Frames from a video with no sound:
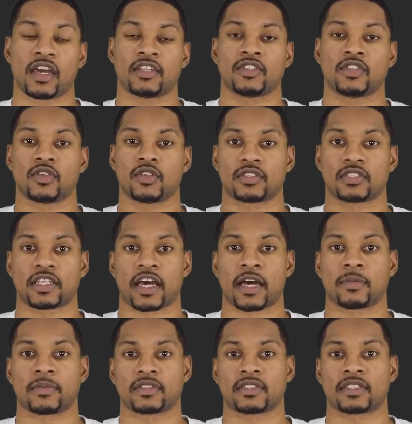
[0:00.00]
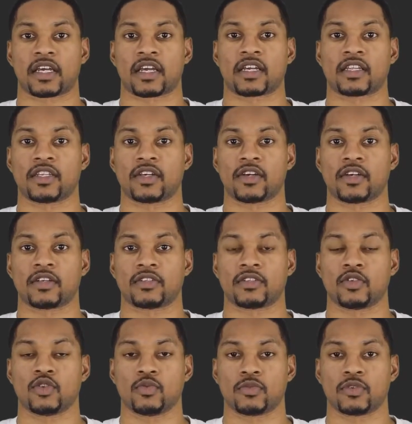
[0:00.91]
and to establish secondary
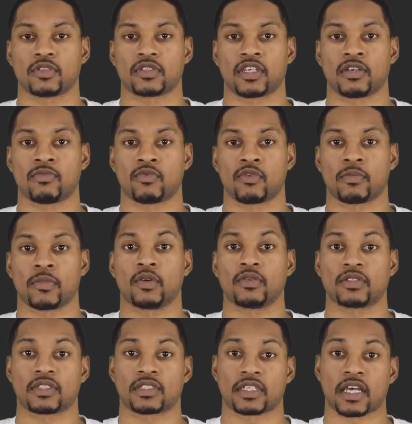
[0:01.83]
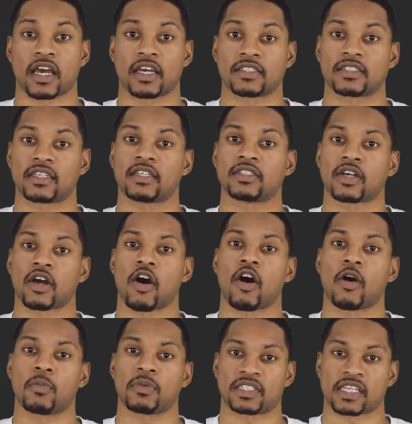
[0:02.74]
tumors in remote sites is
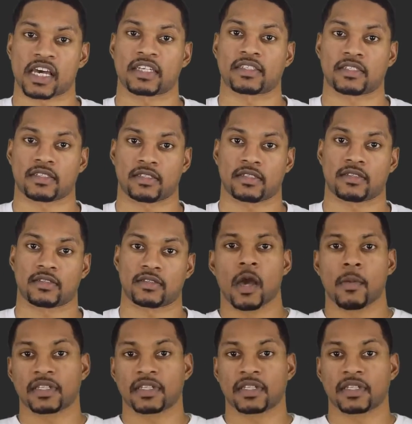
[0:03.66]
called metastasis.